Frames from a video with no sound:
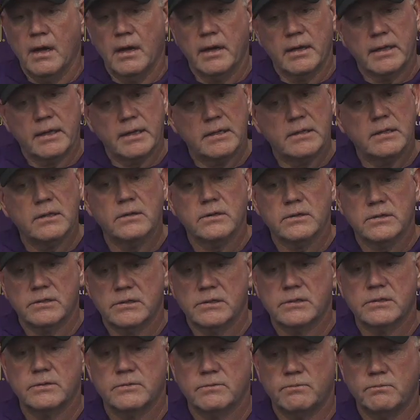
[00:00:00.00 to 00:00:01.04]
He
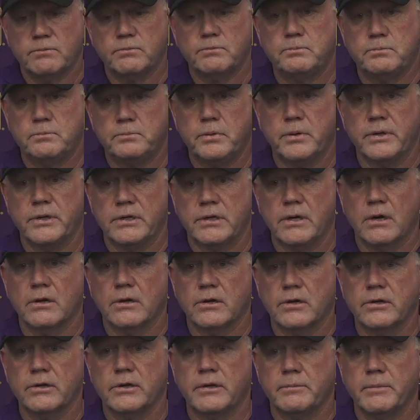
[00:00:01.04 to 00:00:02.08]
looks pretty darn
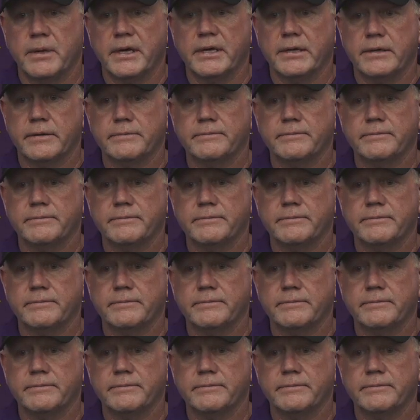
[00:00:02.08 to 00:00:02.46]
good to me.